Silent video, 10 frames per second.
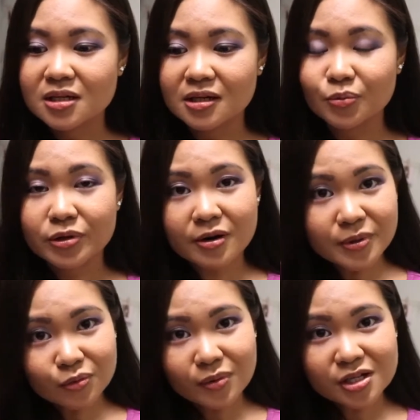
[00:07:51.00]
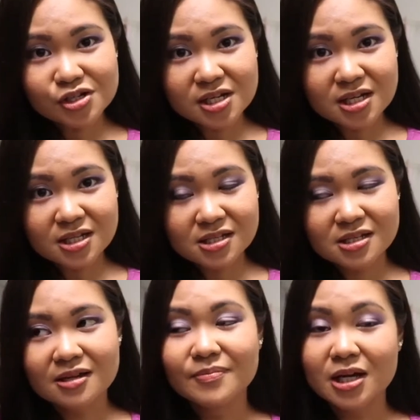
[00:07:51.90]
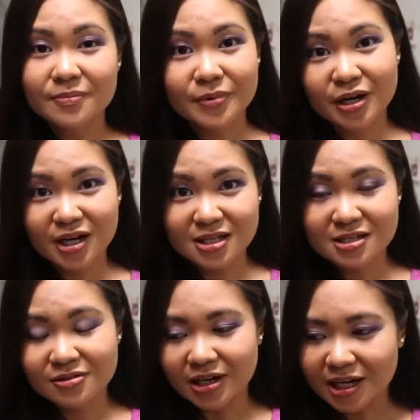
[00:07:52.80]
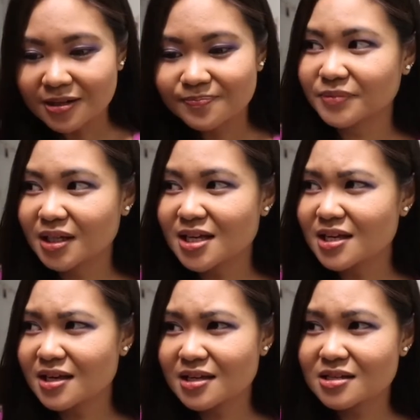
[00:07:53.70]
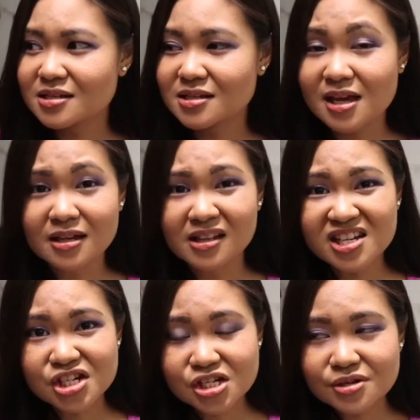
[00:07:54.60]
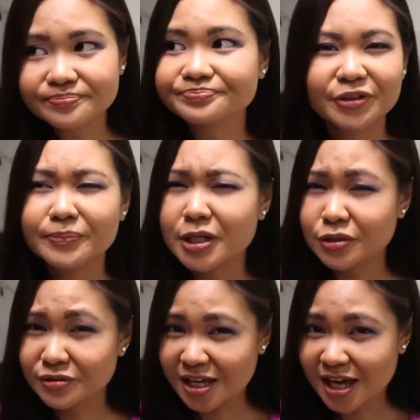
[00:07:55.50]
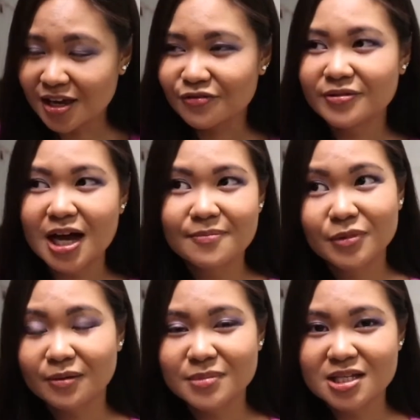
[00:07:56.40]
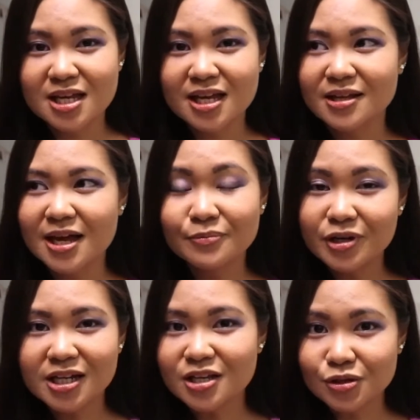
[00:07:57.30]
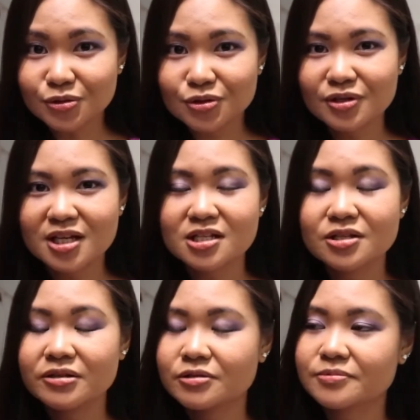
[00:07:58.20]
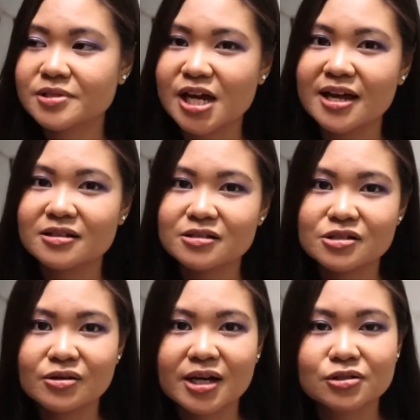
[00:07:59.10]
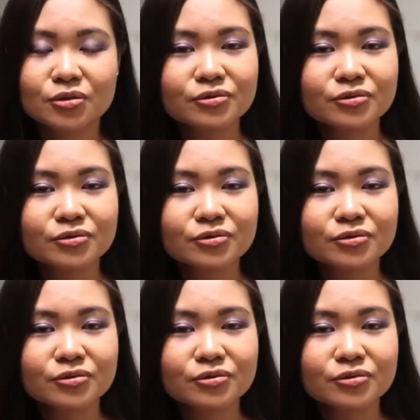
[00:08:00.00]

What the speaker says: Robert Welsh is a makeup artist, right? He is English from the UK, if I'm not mistaken. I'm really new to his YouTube channel, so I don't